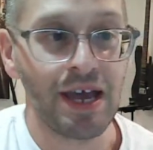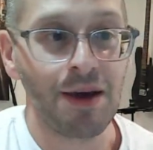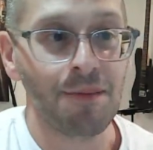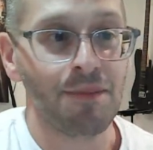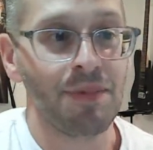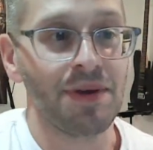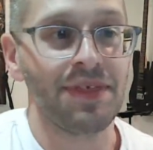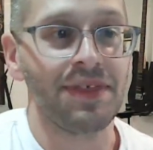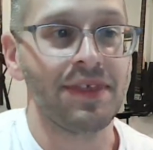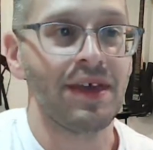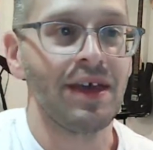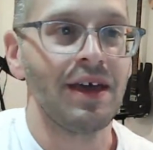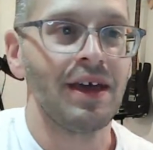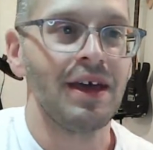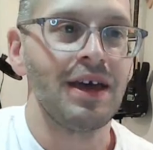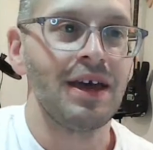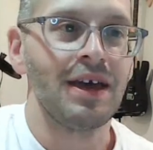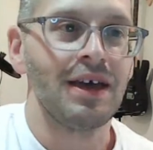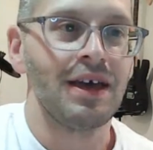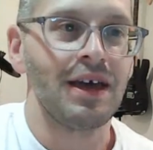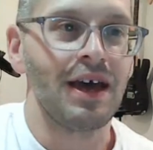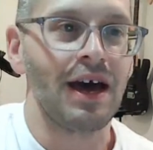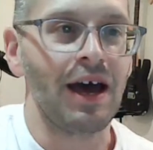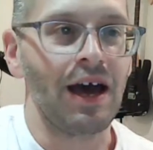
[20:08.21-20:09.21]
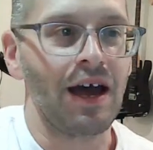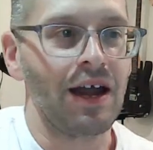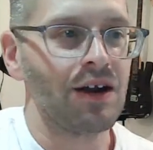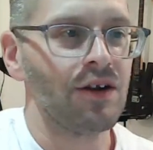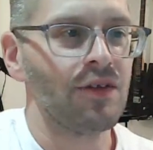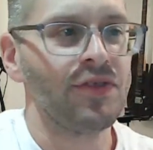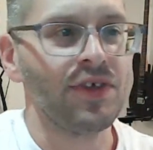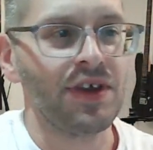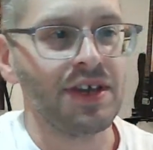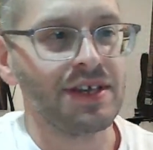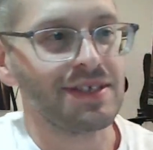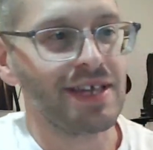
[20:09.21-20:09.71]
But I don't
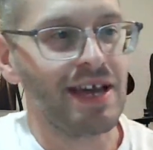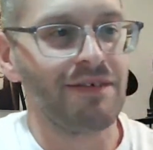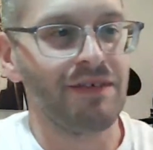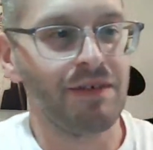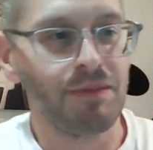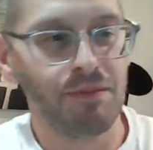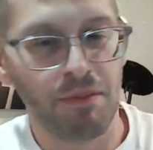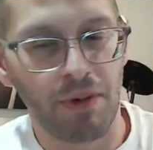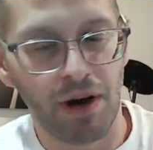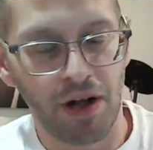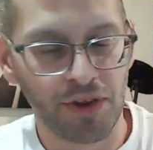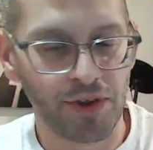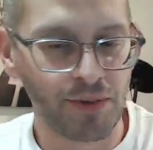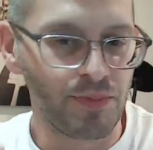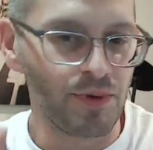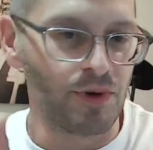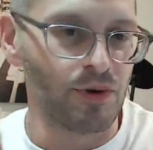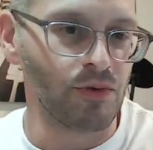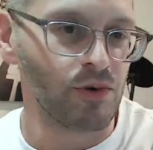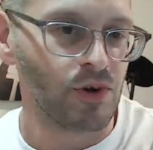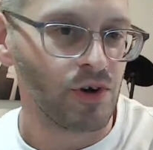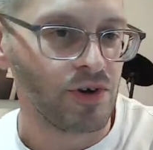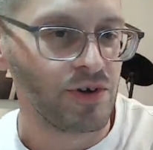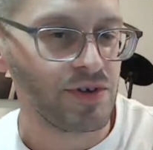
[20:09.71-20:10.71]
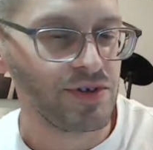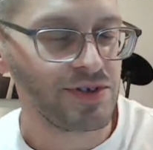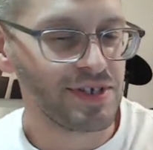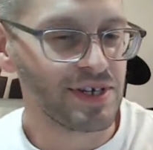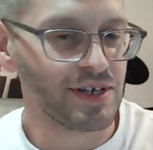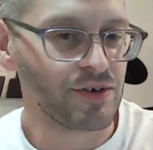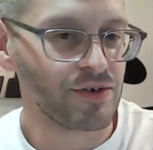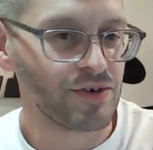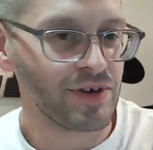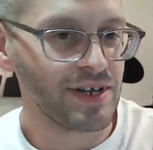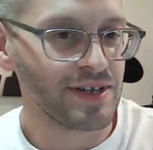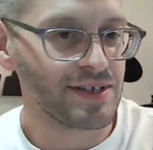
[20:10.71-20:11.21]
think it's having multiple roles that
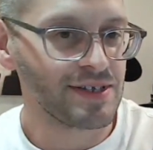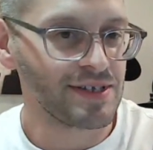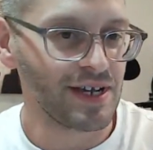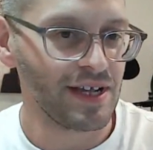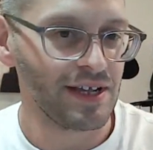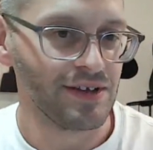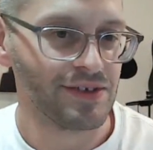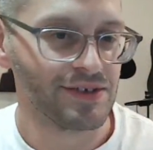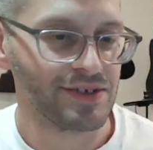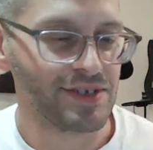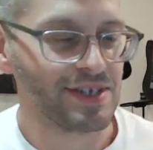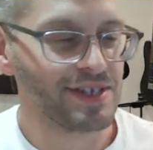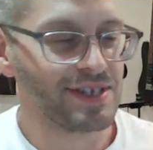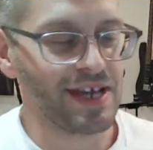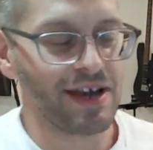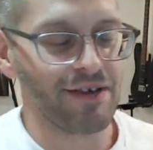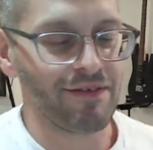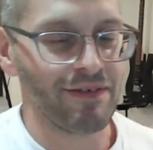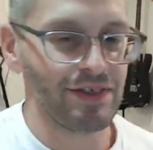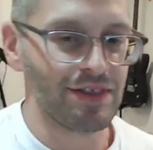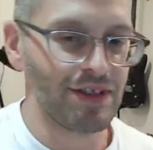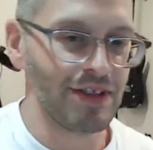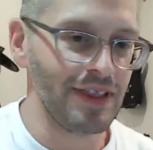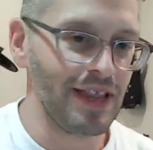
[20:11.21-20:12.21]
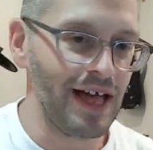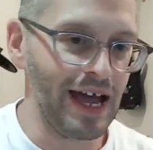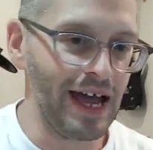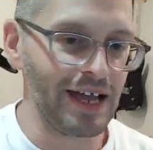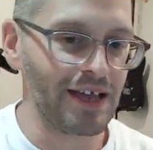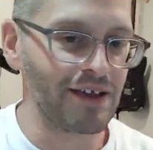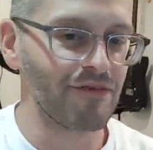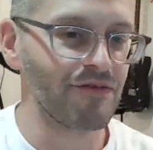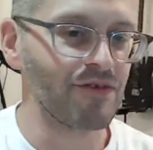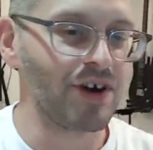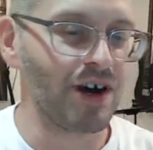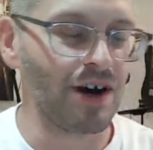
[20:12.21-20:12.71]
create silos. It's having the lack
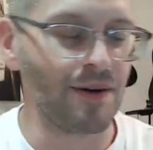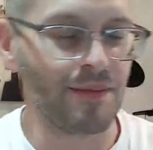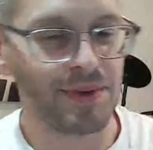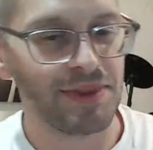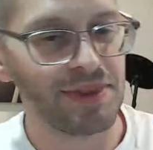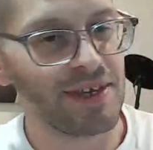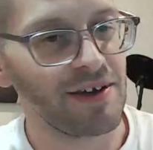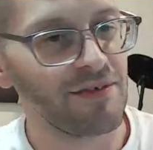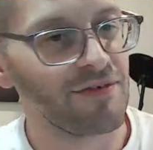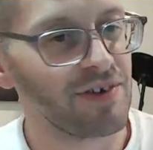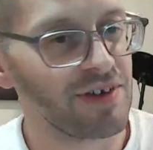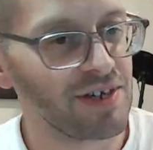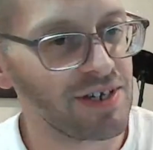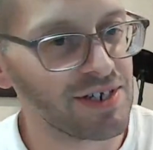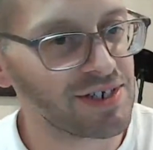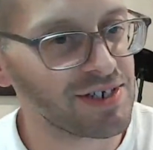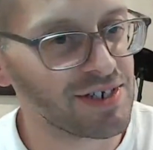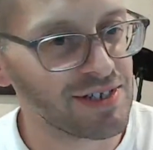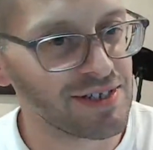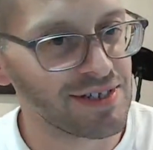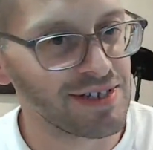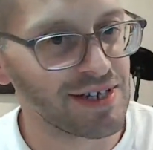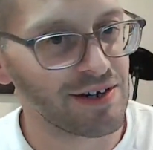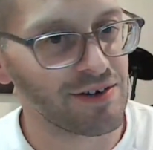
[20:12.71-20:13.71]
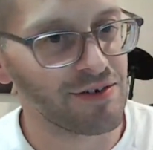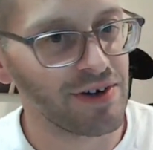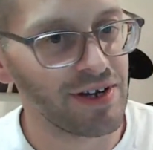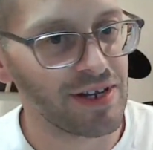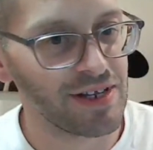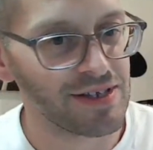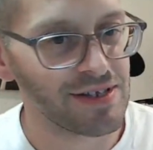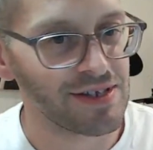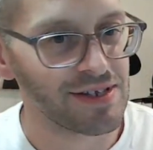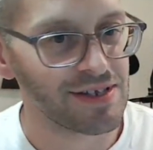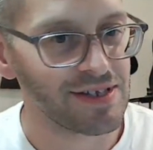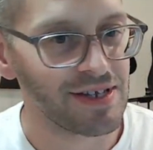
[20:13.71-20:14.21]
of common definitions that
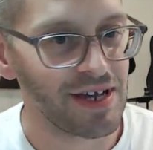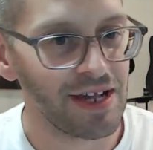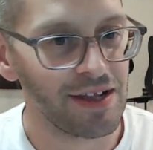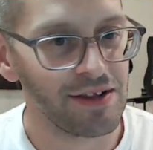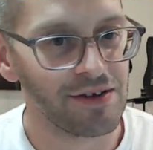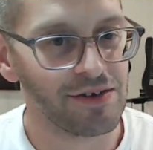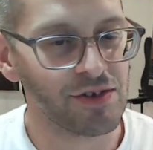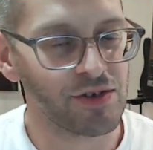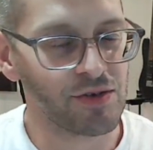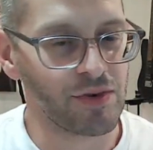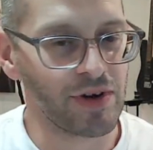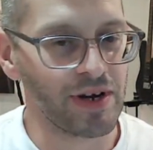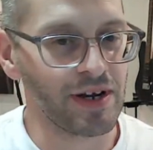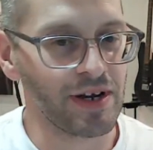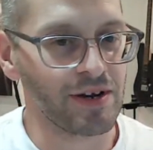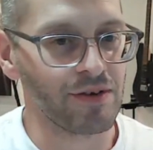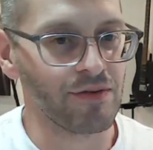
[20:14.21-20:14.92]
creates the silos, right?